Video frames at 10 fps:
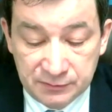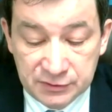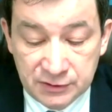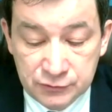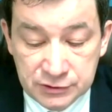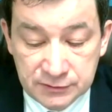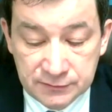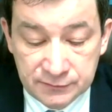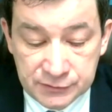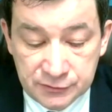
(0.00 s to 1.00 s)
Russia will
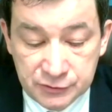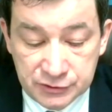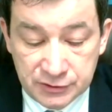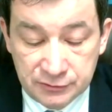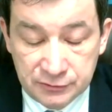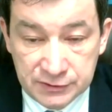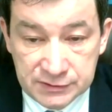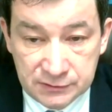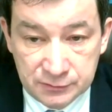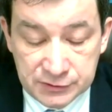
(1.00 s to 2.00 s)
continue to support the
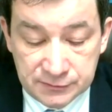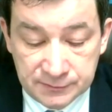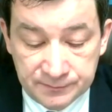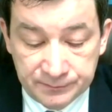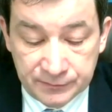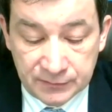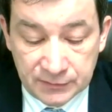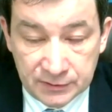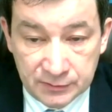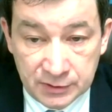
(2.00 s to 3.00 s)
agency,
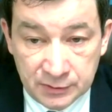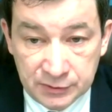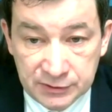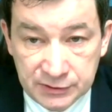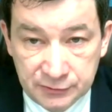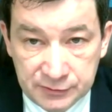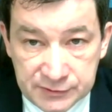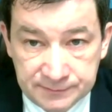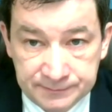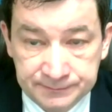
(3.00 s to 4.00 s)
and we would call on
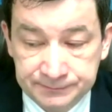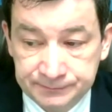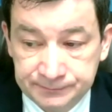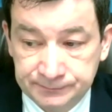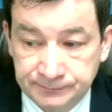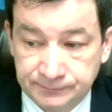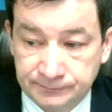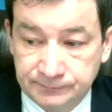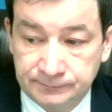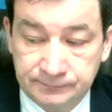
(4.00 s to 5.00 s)
the whole international
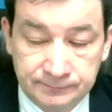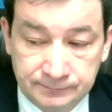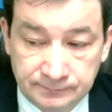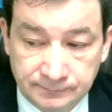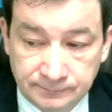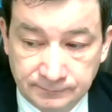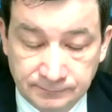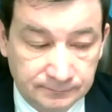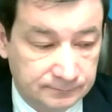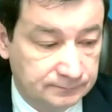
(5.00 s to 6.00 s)
community to do so too.
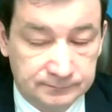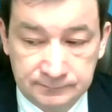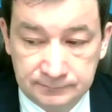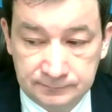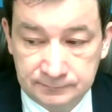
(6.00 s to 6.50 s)
Thank you very much.